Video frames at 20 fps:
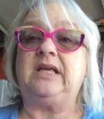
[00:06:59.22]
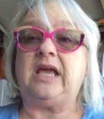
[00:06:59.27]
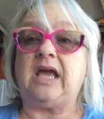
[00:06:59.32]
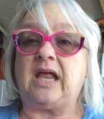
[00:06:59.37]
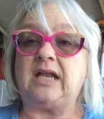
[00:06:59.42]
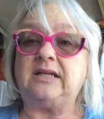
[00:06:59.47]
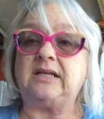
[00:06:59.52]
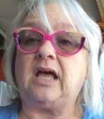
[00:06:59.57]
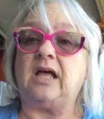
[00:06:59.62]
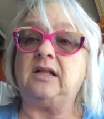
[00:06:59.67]

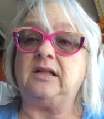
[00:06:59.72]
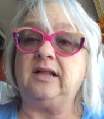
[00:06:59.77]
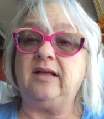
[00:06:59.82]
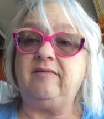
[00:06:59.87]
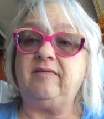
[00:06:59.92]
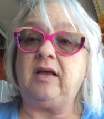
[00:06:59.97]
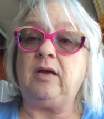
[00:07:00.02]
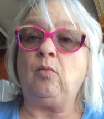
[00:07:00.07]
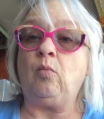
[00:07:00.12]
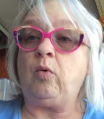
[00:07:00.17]
Get a
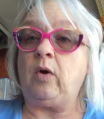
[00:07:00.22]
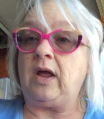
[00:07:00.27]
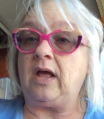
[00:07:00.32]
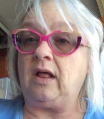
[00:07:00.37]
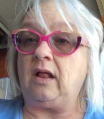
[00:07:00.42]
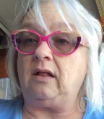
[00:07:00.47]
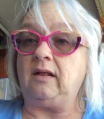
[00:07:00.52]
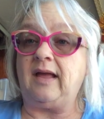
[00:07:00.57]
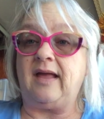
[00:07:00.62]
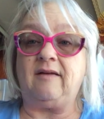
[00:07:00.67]
living
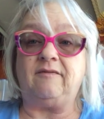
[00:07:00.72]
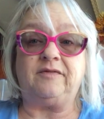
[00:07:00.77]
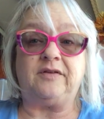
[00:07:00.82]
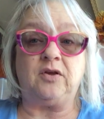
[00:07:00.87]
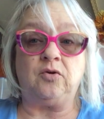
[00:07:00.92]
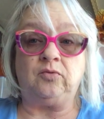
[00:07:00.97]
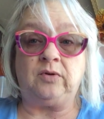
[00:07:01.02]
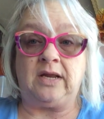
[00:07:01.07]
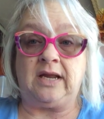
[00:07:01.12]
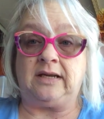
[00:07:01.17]
will
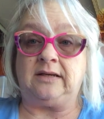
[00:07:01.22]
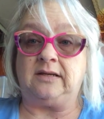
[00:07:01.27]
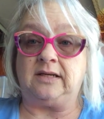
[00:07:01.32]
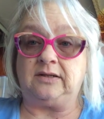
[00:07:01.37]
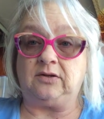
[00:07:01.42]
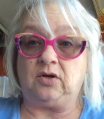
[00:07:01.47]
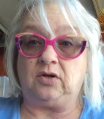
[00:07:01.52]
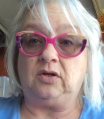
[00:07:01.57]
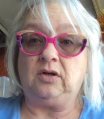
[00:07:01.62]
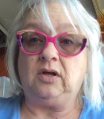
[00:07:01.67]
if you need